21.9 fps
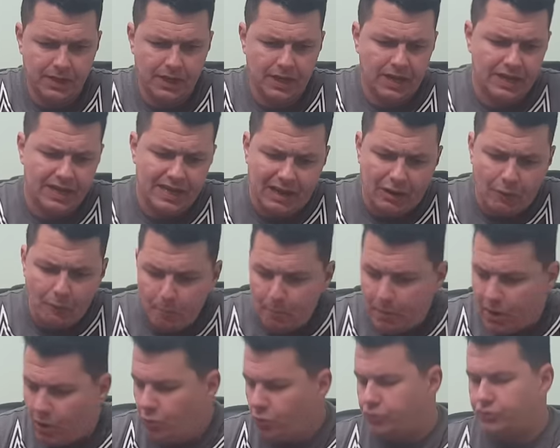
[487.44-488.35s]
Now
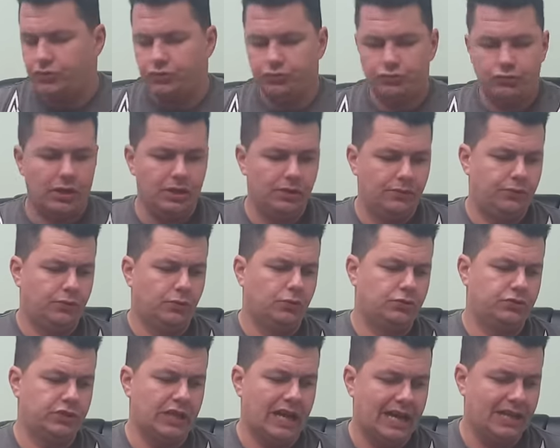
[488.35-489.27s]
most
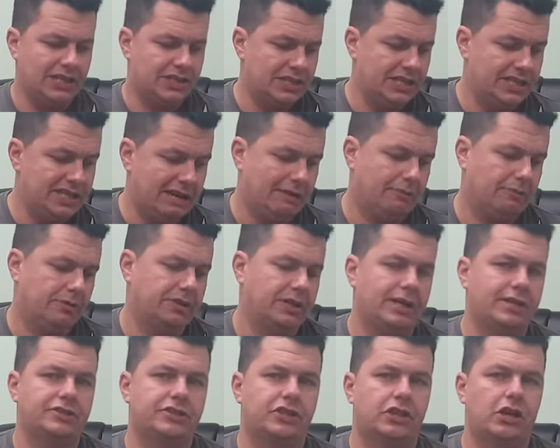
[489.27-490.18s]
rifles actually
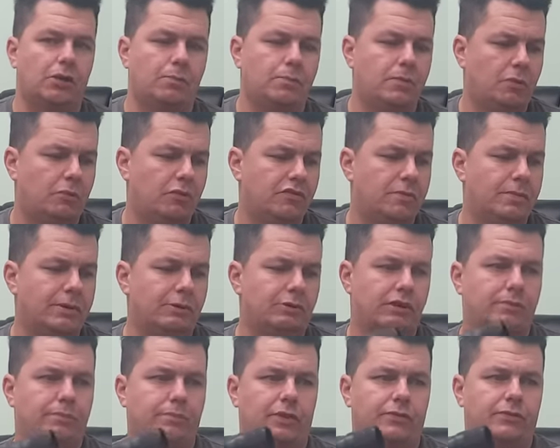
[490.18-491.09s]
nowadays come with a
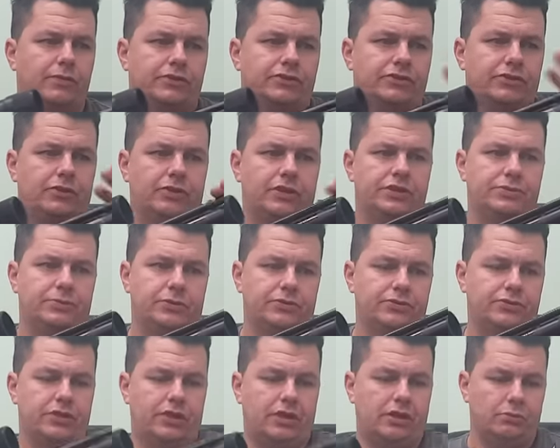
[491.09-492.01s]
built-in muffler. So this one's
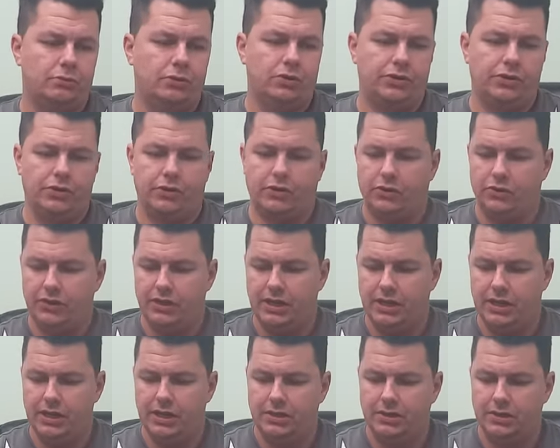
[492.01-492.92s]
got one on
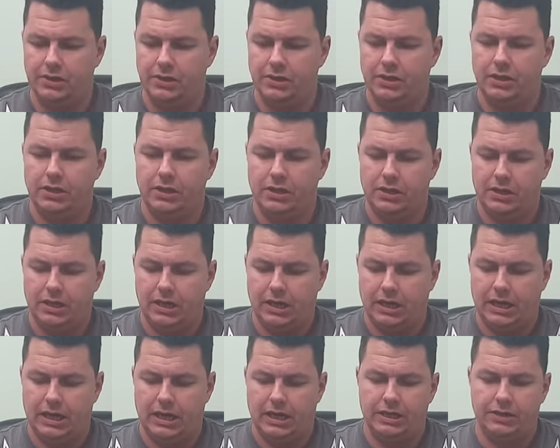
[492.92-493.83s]
here,
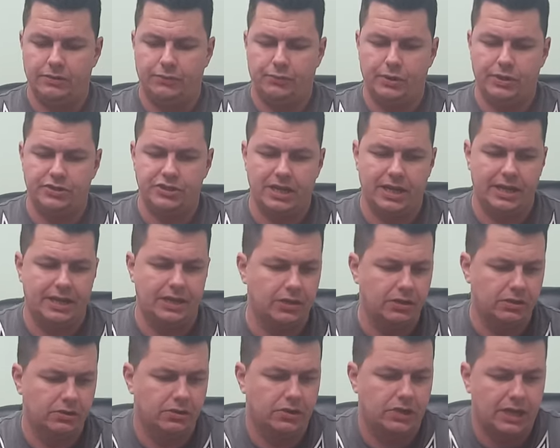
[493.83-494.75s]
and if we take a
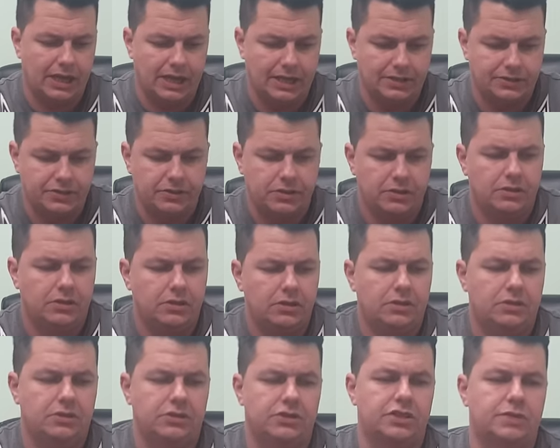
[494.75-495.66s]
look at
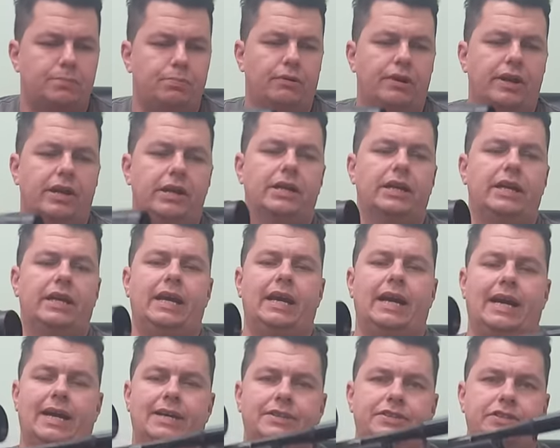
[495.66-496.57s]
the Springer, it
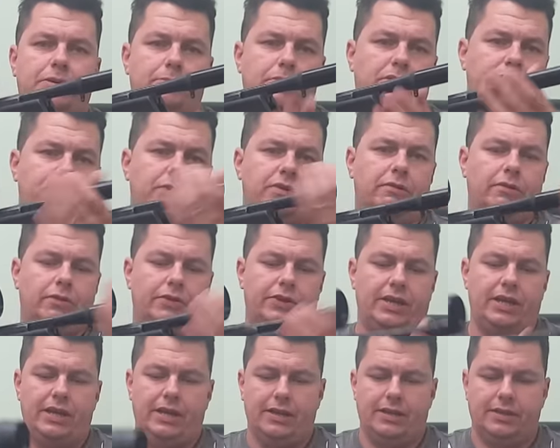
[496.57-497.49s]
has a muffler on
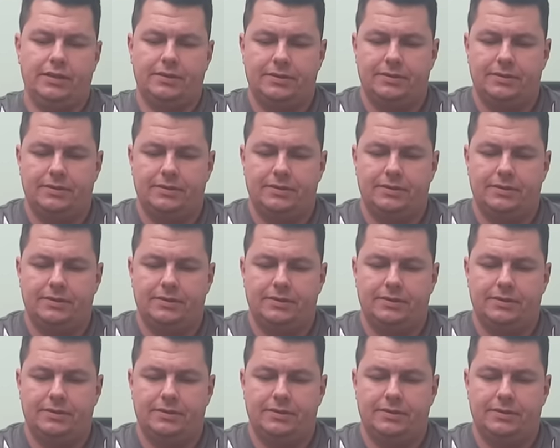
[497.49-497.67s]
here.